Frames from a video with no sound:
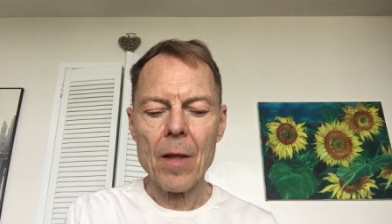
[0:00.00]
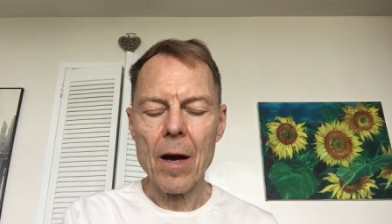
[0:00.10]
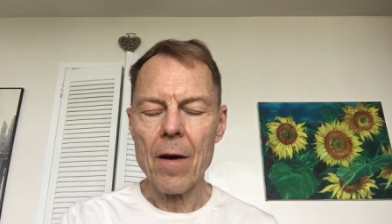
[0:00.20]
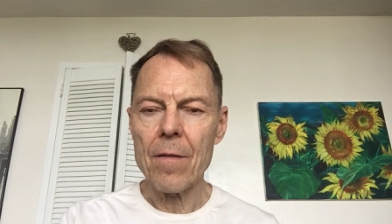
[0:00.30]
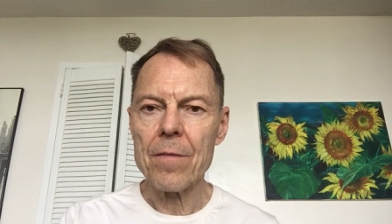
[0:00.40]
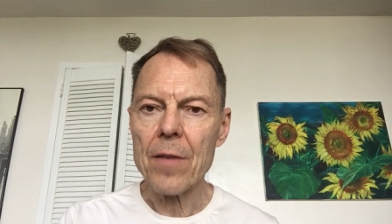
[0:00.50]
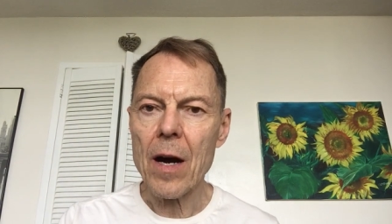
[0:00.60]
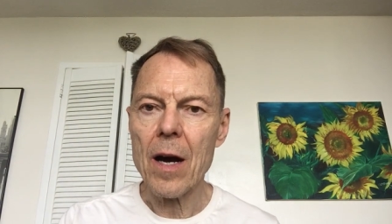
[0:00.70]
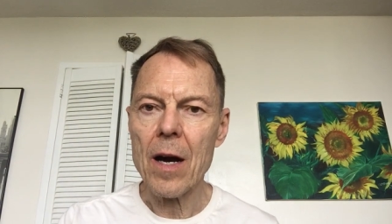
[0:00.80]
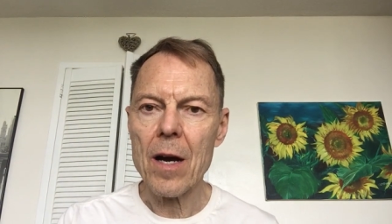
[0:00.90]
of
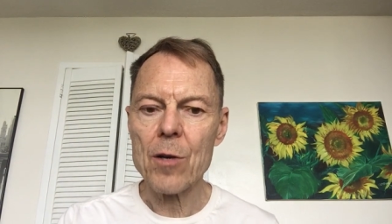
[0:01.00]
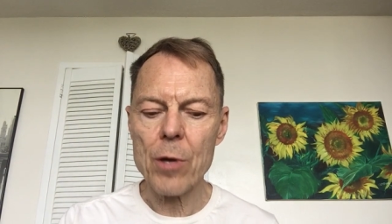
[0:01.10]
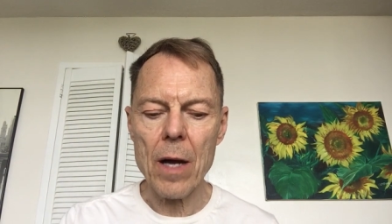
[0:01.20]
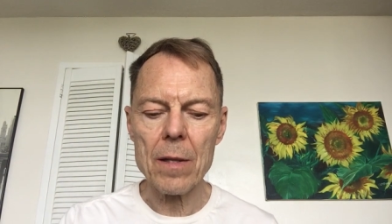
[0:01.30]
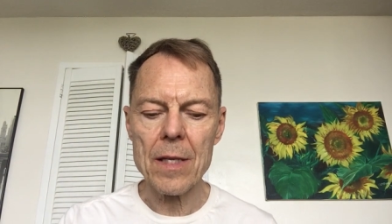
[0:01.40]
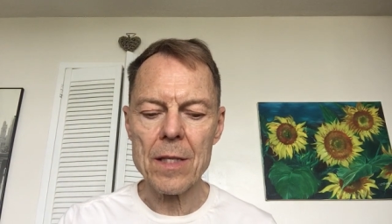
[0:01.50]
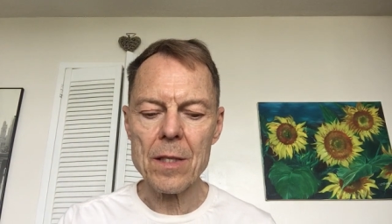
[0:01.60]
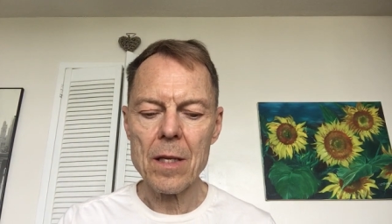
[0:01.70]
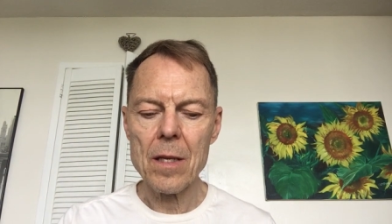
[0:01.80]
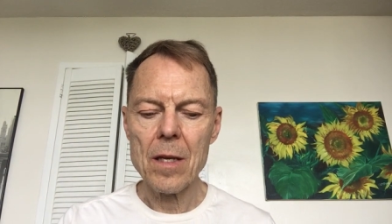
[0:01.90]
Crowley's
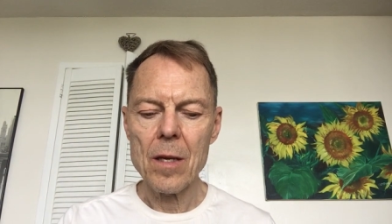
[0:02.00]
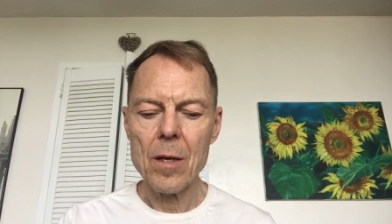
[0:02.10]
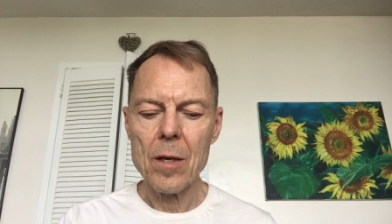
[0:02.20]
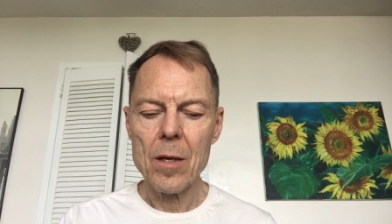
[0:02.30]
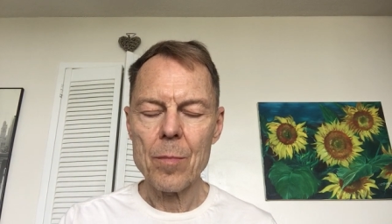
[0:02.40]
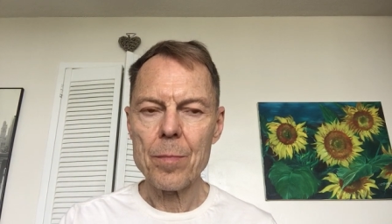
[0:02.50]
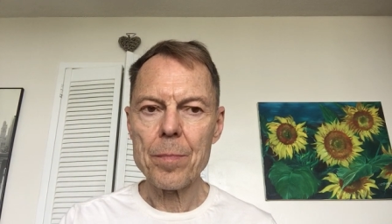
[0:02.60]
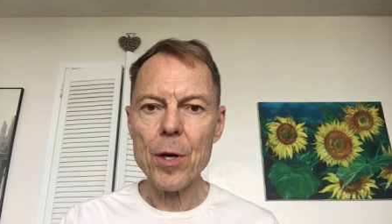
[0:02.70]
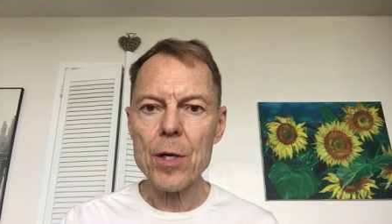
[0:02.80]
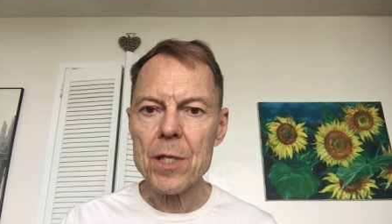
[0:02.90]

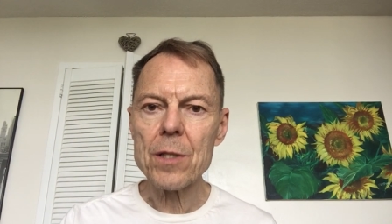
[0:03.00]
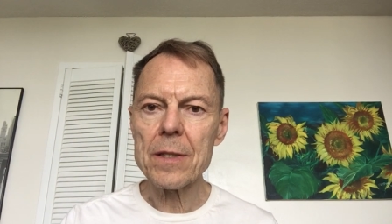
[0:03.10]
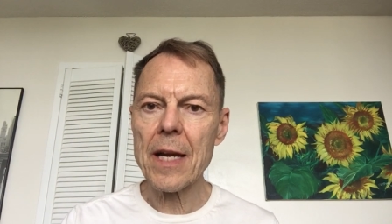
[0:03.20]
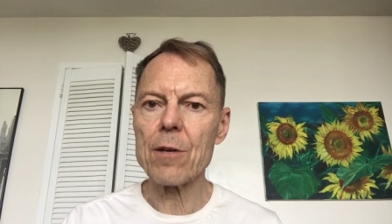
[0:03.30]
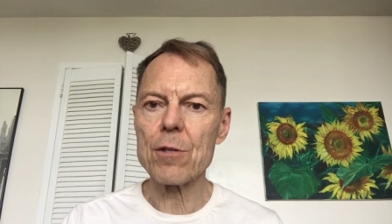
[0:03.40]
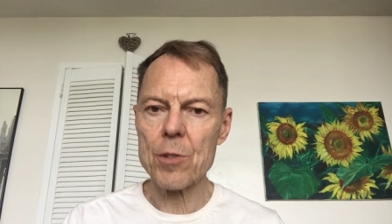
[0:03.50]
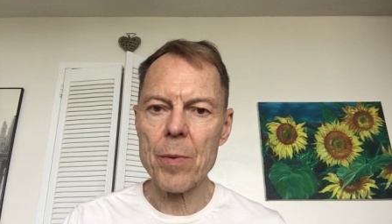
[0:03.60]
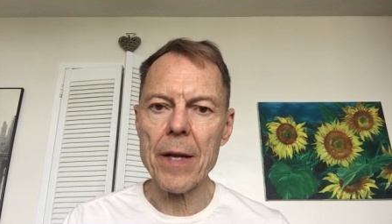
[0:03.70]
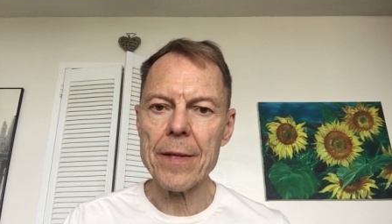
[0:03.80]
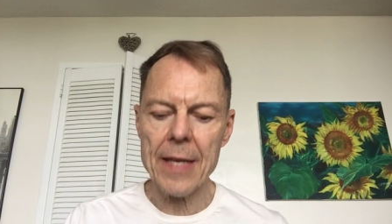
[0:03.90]
personal tarot
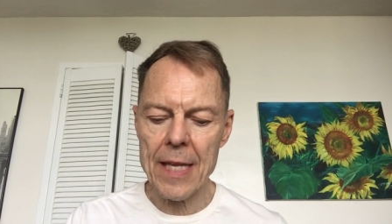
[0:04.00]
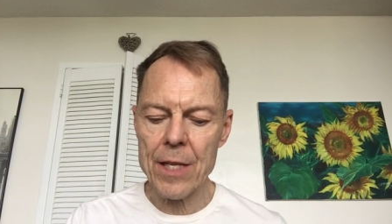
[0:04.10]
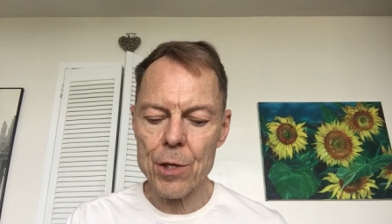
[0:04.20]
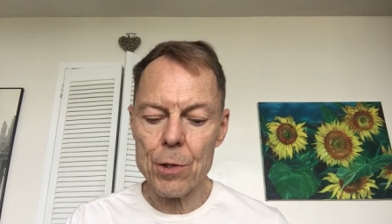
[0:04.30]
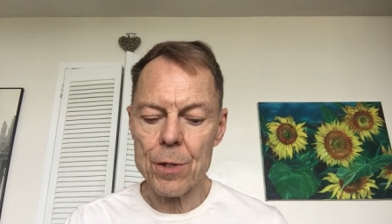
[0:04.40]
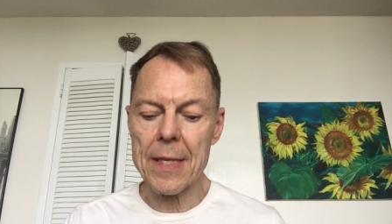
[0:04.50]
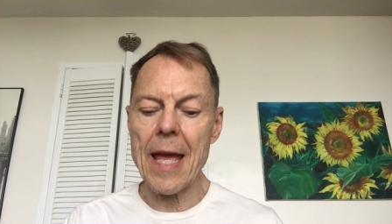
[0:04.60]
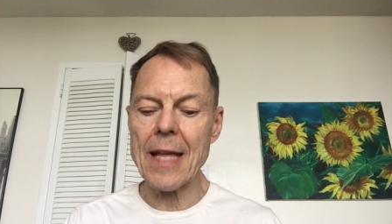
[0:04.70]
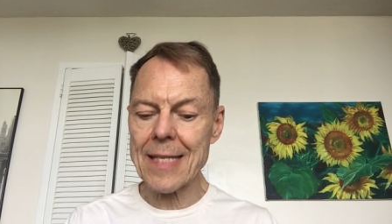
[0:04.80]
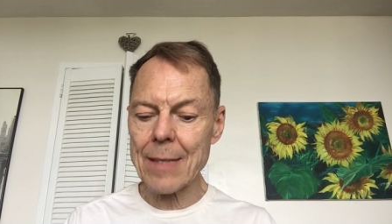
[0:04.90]
spread that he used
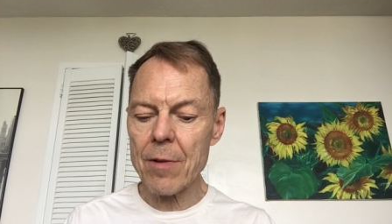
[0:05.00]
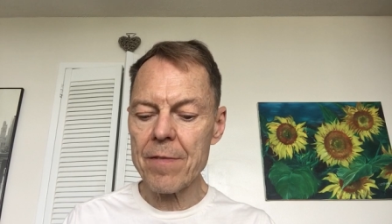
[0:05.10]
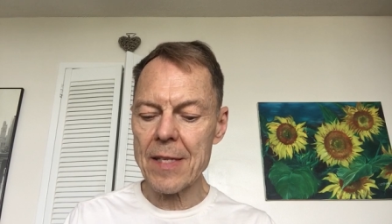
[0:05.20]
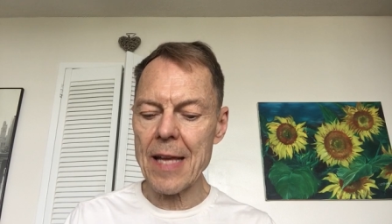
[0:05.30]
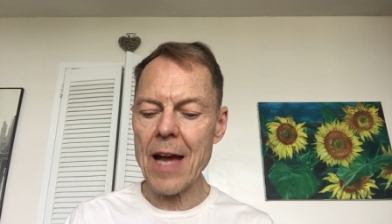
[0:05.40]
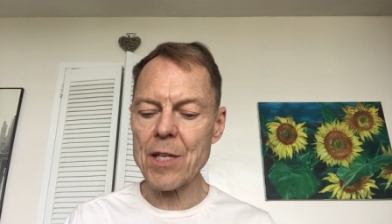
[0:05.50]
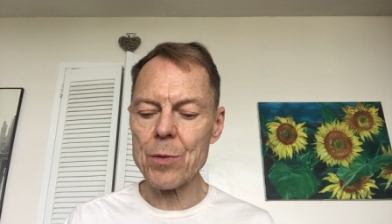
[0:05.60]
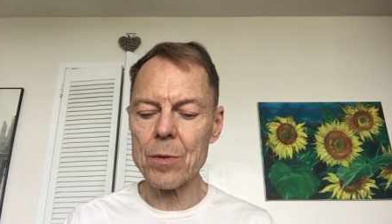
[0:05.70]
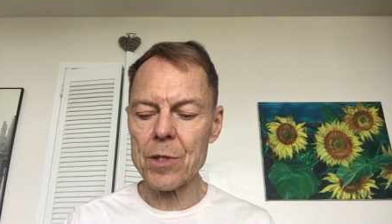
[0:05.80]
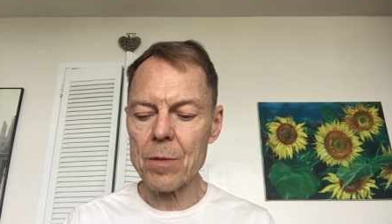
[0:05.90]
and some of his
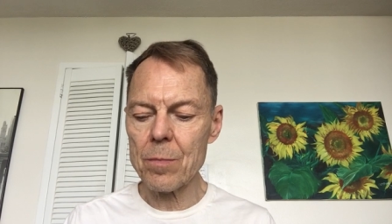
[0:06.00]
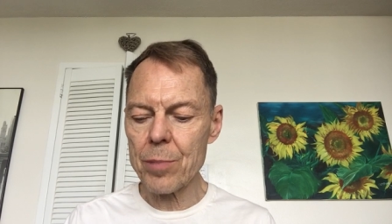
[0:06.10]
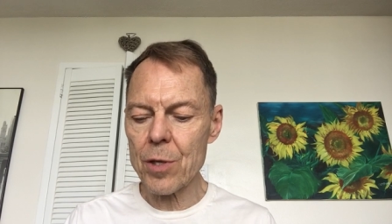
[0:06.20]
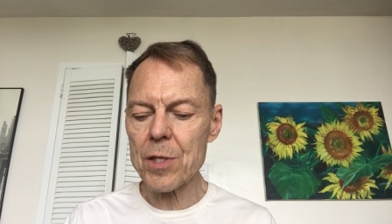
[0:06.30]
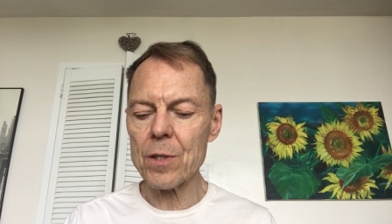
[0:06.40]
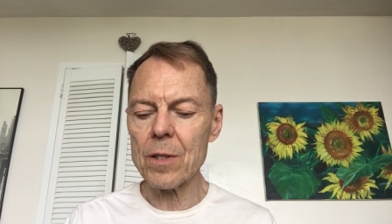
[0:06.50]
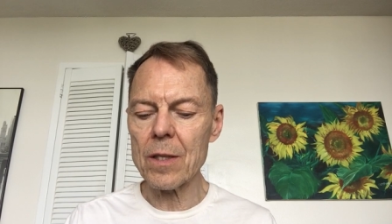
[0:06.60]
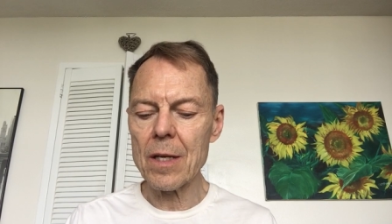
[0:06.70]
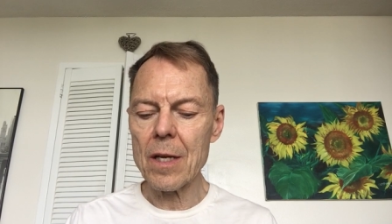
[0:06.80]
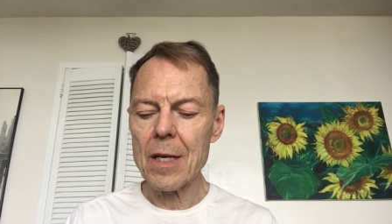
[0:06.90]
actual personal
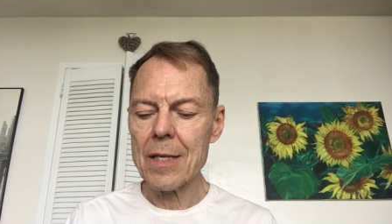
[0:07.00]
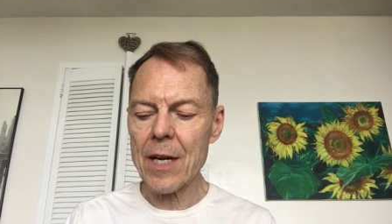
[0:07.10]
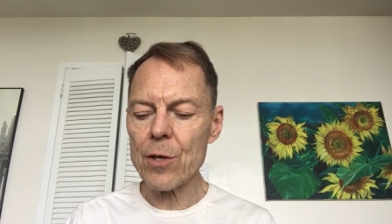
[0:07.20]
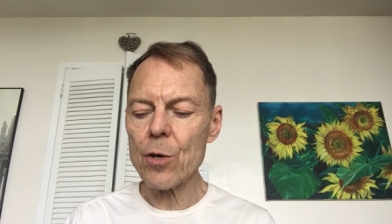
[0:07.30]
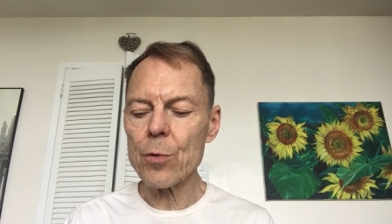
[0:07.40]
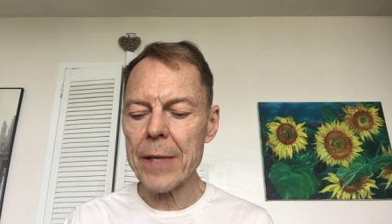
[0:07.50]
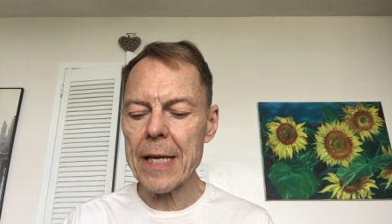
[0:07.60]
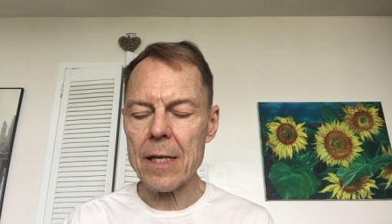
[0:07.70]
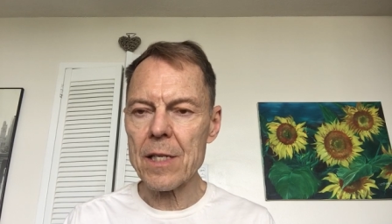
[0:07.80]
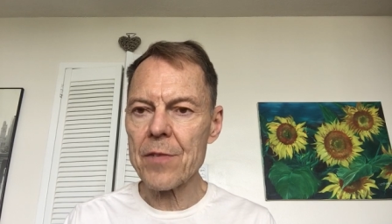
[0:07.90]
tarot
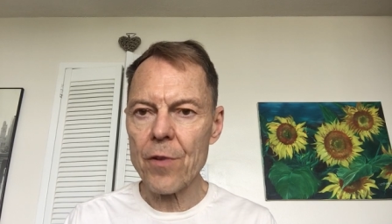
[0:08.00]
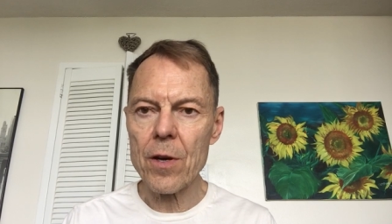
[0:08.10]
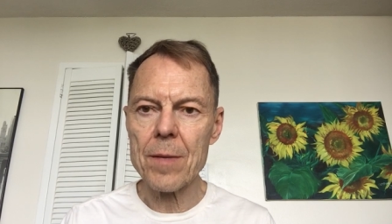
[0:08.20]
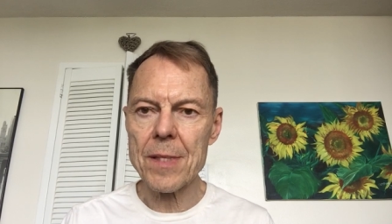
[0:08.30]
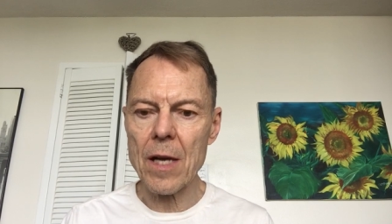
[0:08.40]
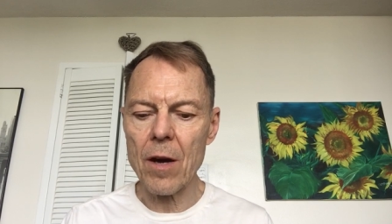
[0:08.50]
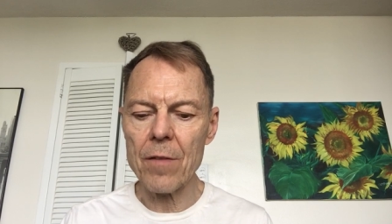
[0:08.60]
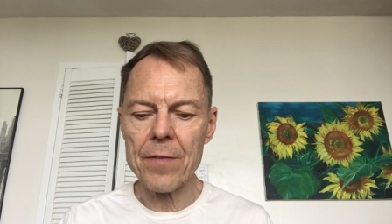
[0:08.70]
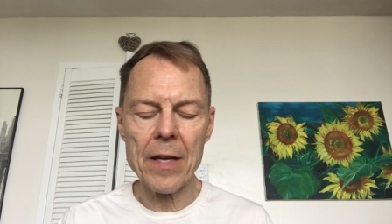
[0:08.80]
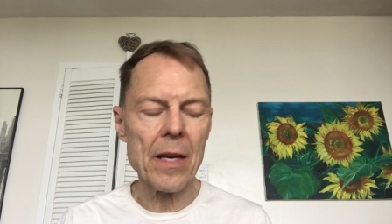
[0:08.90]
readings for
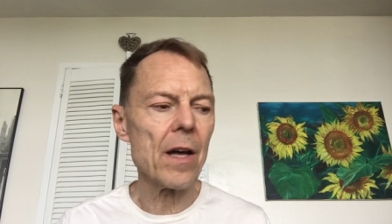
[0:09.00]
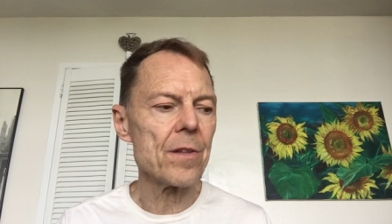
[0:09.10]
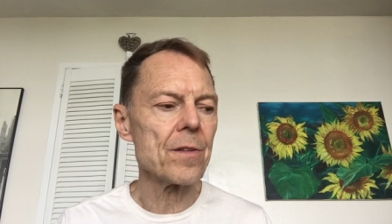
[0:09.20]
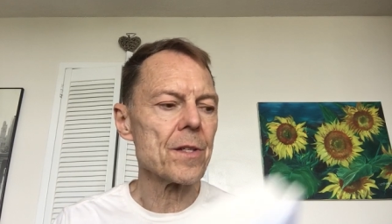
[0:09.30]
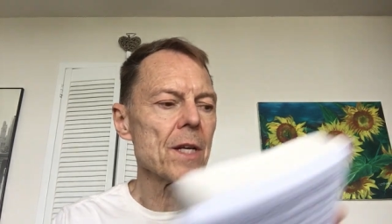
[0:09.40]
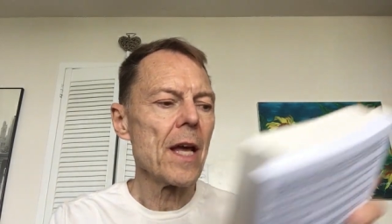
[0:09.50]
himself and others.